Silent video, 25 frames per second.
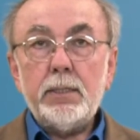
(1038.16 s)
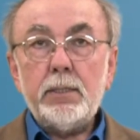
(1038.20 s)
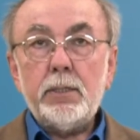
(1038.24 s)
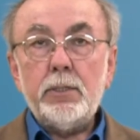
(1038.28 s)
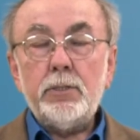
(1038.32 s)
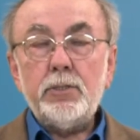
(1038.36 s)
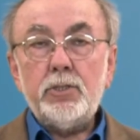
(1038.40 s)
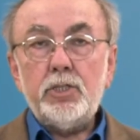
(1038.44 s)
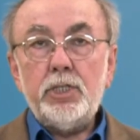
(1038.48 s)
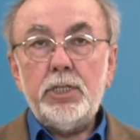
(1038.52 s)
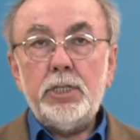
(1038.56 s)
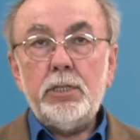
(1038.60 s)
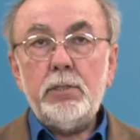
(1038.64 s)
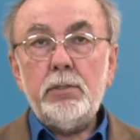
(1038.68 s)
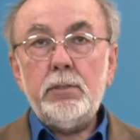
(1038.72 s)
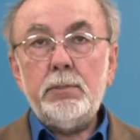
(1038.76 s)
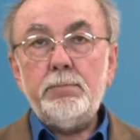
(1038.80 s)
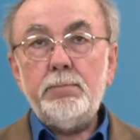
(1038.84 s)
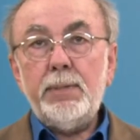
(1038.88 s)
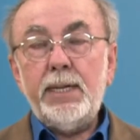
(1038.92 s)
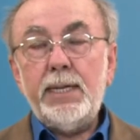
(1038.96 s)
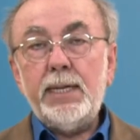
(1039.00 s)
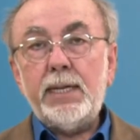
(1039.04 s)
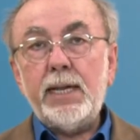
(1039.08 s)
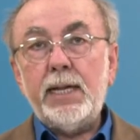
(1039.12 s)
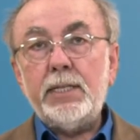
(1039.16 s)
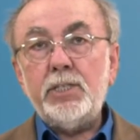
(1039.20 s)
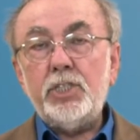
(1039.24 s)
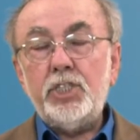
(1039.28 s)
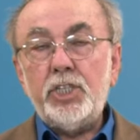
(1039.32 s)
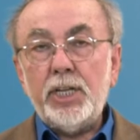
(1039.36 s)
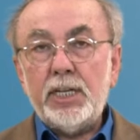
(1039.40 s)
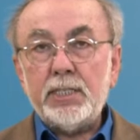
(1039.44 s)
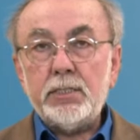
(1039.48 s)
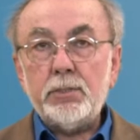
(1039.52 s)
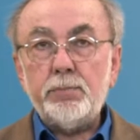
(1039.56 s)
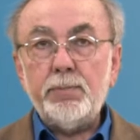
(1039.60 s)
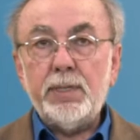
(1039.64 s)
continually make
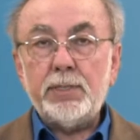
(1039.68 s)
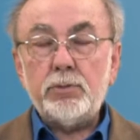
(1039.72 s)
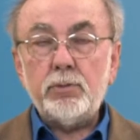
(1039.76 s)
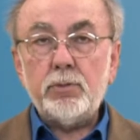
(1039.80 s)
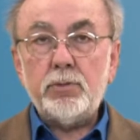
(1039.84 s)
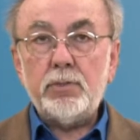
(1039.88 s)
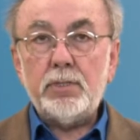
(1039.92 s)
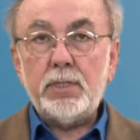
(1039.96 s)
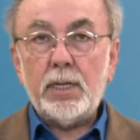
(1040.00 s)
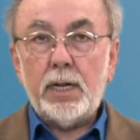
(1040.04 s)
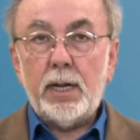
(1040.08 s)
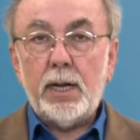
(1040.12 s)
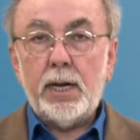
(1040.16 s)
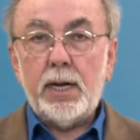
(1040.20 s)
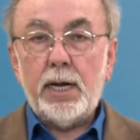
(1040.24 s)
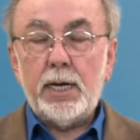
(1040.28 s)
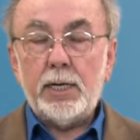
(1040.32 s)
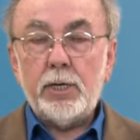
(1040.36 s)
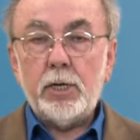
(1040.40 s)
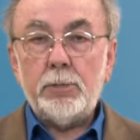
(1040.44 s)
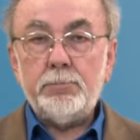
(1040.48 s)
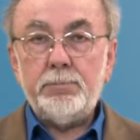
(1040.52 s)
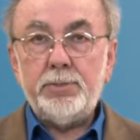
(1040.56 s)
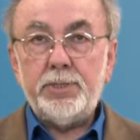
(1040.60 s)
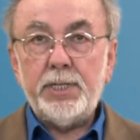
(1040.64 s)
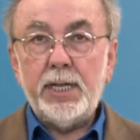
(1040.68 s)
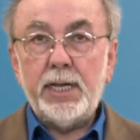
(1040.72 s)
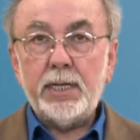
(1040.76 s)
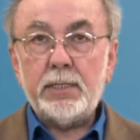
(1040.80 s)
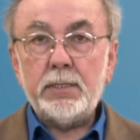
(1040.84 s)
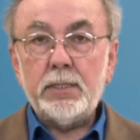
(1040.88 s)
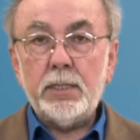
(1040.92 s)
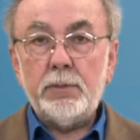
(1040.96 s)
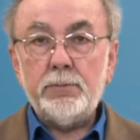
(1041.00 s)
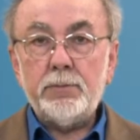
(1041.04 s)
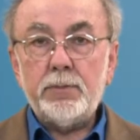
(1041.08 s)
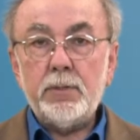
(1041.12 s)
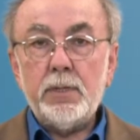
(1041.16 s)
adjustment to our
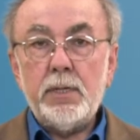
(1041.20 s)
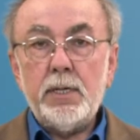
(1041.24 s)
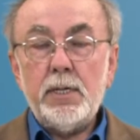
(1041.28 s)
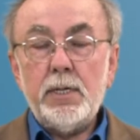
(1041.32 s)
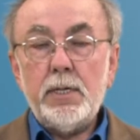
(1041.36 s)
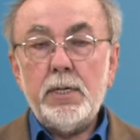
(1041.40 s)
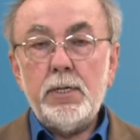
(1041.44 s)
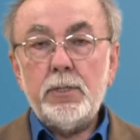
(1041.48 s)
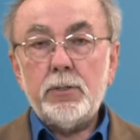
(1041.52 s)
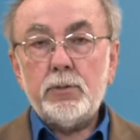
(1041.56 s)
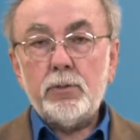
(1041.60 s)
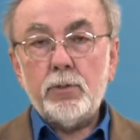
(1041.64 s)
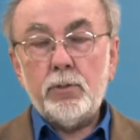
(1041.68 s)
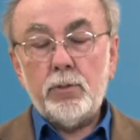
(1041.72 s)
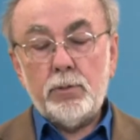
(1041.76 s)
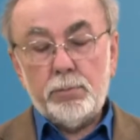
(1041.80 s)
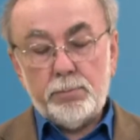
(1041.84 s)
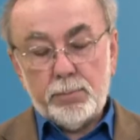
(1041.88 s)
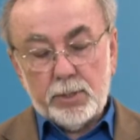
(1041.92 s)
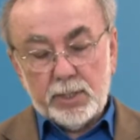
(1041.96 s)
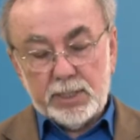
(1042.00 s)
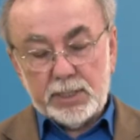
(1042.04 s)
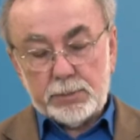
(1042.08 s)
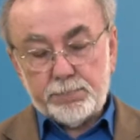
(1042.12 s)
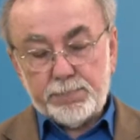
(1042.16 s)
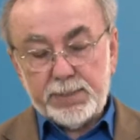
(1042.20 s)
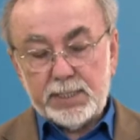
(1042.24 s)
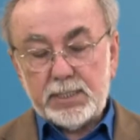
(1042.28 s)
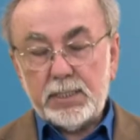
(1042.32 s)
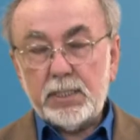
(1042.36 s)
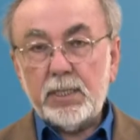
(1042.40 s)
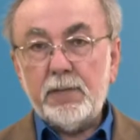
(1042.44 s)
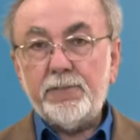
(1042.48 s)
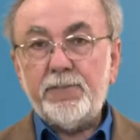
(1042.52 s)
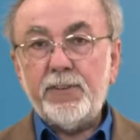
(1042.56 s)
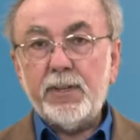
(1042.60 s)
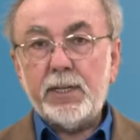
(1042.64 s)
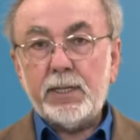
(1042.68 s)
objectives. So more
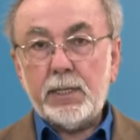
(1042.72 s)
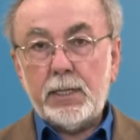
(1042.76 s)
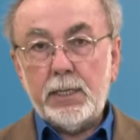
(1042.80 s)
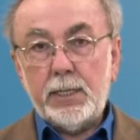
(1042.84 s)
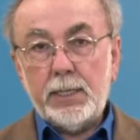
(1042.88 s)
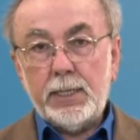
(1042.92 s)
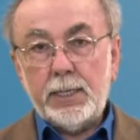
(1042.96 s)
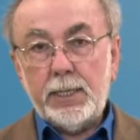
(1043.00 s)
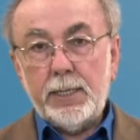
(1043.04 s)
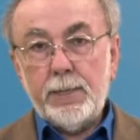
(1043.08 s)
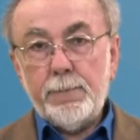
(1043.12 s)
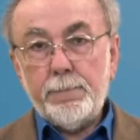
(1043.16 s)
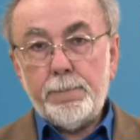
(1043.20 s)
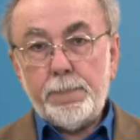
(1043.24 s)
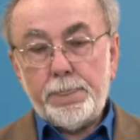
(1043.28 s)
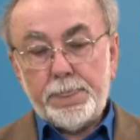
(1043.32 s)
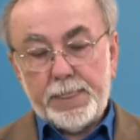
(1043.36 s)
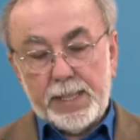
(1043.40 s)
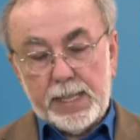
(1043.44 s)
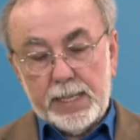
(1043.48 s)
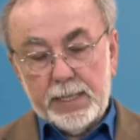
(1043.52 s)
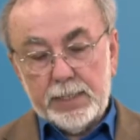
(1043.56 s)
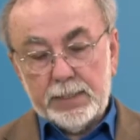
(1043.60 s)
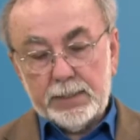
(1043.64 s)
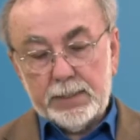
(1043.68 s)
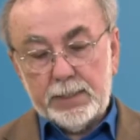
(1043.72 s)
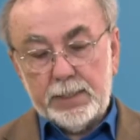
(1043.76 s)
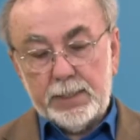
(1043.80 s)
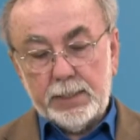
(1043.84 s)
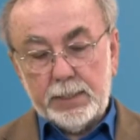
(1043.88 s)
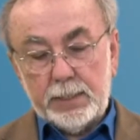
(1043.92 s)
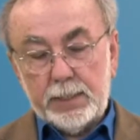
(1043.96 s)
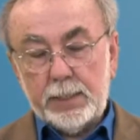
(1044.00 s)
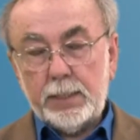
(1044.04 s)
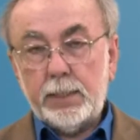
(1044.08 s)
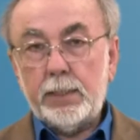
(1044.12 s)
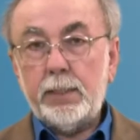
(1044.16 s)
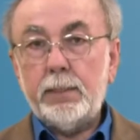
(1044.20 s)
specifically,
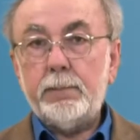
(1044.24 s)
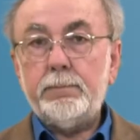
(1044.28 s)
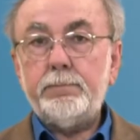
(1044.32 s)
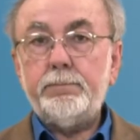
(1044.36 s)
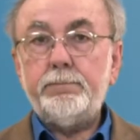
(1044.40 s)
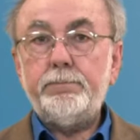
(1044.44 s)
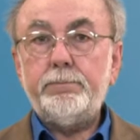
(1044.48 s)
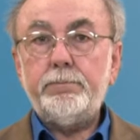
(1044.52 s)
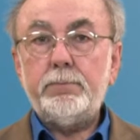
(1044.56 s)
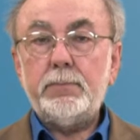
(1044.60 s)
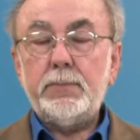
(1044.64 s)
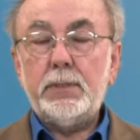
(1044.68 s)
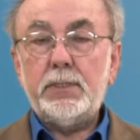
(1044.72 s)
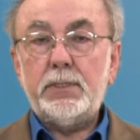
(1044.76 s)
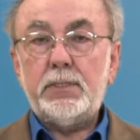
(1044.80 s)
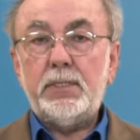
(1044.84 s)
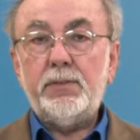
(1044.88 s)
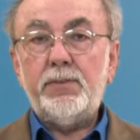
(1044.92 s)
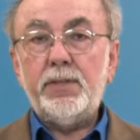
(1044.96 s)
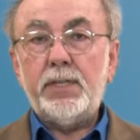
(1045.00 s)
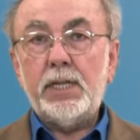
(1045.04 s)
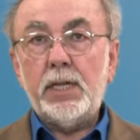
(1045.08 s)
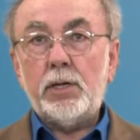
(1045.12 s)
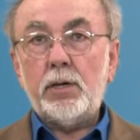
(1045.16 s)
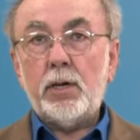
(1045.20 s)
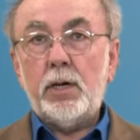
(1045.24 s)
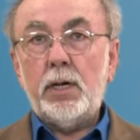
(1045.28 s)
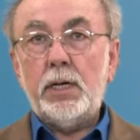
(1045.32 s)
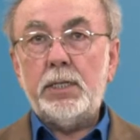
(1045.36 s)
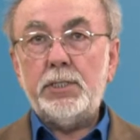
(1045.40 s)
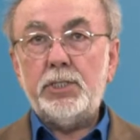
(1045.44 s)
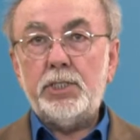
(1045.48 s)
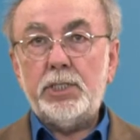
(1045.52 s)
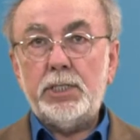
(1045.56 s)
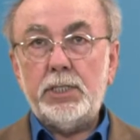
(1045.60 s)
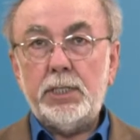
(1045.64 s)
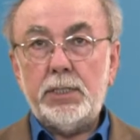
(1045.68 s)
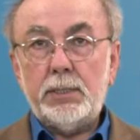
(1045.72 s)
the civic
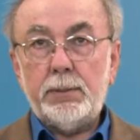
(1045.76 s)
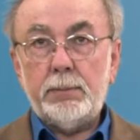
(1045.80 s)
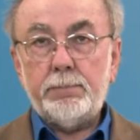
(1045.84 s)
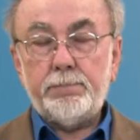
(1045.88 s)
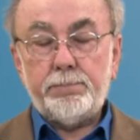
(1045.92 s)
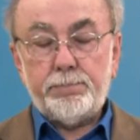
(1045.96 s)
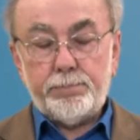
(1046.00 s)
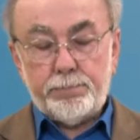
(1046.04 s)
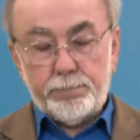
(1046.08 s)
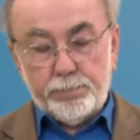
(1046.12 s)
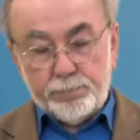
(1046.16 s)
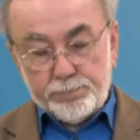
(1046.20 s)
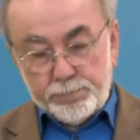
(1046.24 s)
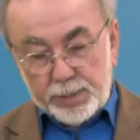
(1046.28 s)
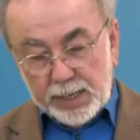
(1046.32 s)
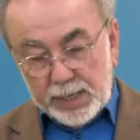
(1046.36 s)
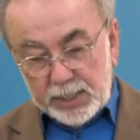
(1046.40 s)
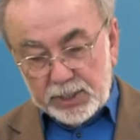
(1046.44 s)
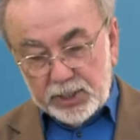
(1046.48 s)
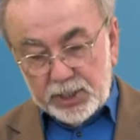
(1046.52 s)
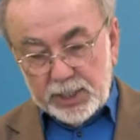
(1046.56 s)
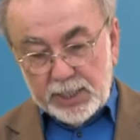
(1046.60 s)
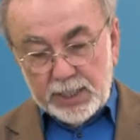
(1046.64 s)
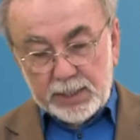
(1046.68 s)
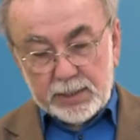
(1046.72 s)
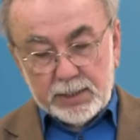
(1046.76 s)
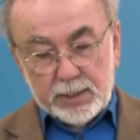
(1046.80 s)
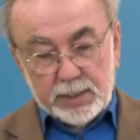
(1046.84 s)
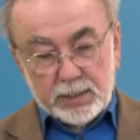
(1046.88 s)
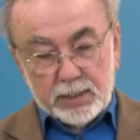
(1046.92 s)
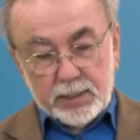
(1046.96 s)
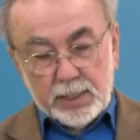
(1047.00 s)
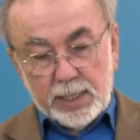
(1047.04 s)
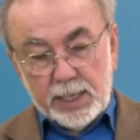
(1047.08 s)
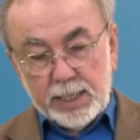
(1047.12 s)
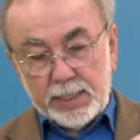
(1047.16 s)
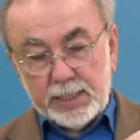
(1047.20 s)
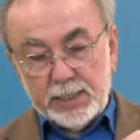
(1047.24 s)
ecology project
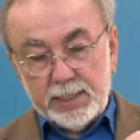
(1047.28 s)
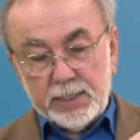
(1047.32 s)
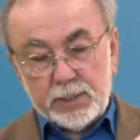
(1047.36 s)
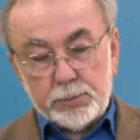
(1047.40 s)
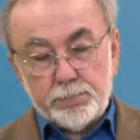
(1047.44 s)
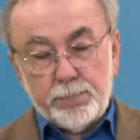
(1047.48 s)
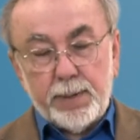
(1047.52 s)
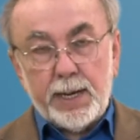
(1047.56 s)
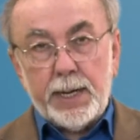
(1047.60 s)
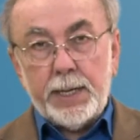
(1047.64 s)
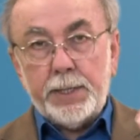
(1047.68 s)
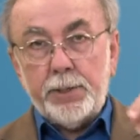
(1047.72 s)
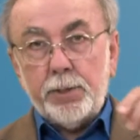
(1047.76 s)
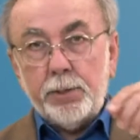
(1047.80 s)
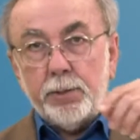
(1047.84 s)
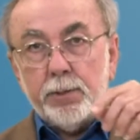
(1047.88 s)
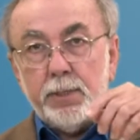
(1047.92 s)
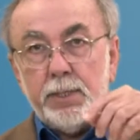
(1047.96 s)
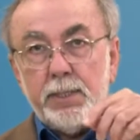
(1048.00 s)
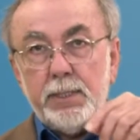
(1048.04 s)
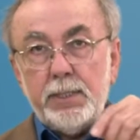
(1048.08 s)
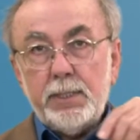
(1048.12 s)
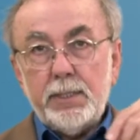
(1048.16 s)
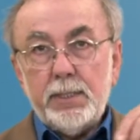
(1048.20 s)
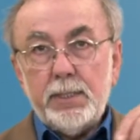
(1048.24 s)
is like a spiral,